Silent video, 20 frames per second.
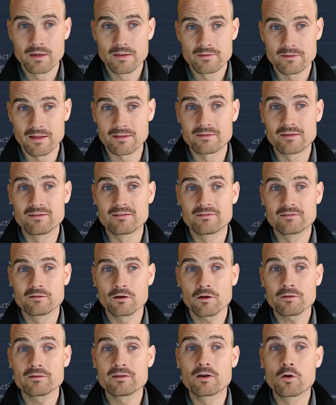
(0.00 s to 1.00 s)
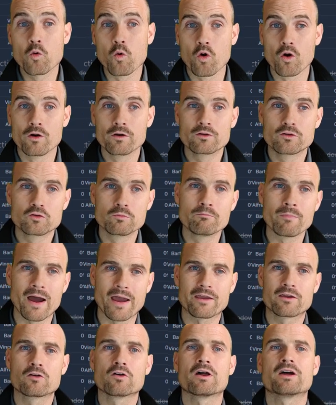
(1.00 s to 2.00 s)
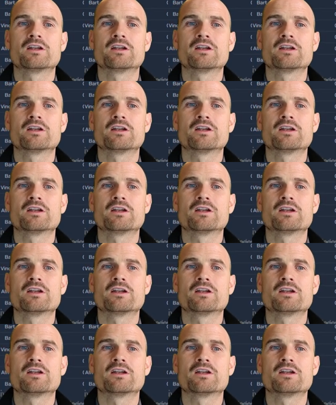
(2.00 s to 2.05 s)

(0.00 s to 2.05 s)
that is not equal to michael